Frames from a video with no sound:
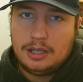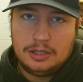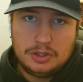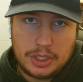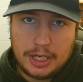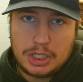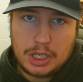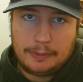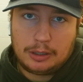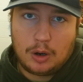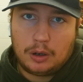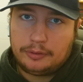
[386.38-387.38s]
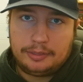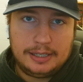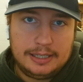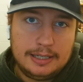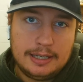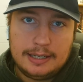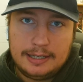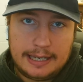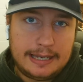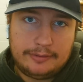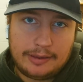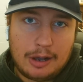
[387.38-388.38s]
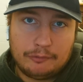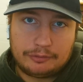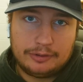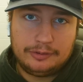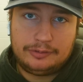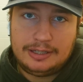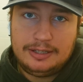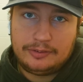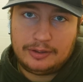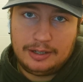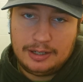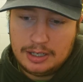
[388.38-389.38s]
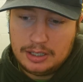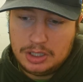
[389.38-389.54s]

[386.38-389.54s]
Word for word: JJ McCarthy, he's out for the season.